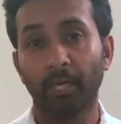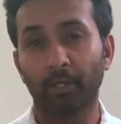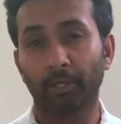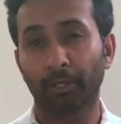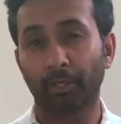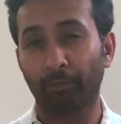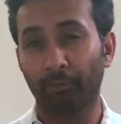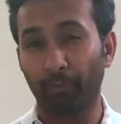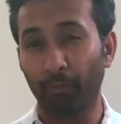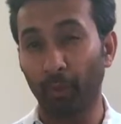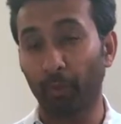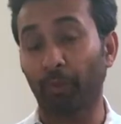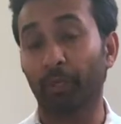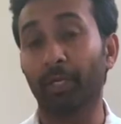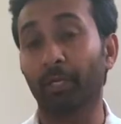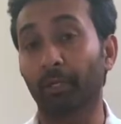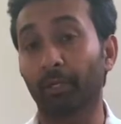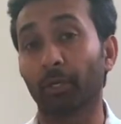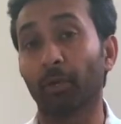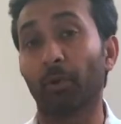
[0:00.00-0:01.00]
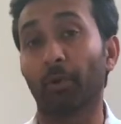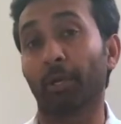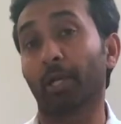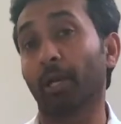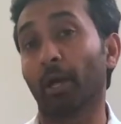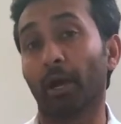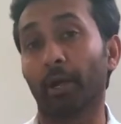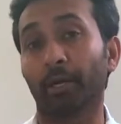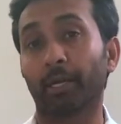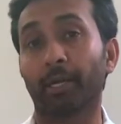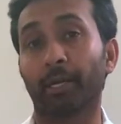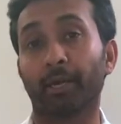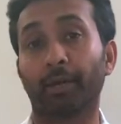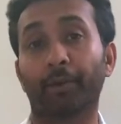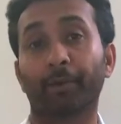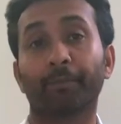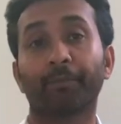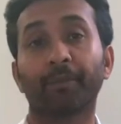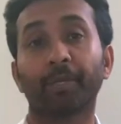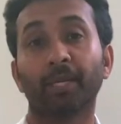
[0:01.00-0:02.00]
So there's a few things going on
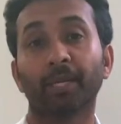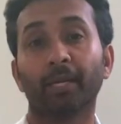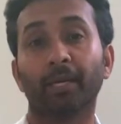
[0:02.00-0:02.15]
here.